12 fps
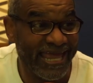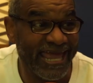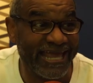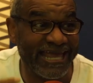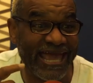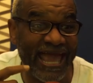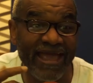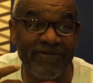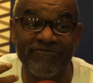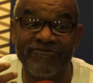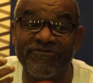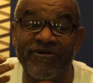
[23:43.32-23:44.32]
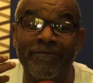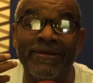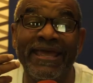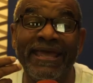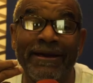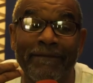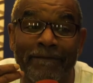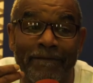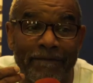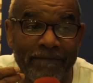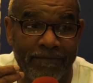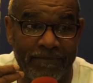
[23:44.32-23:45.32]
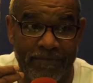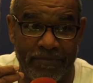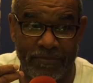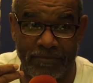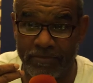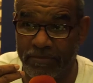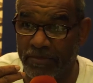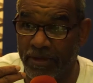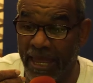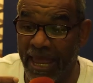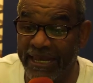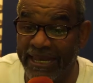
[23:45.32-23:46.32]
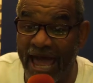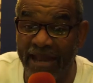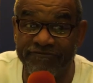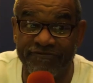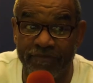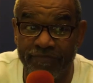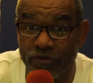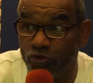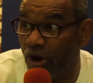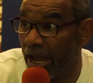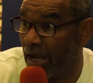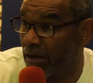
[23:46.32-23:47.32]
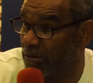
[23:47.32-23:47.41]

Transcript: It came from him and not from the ground.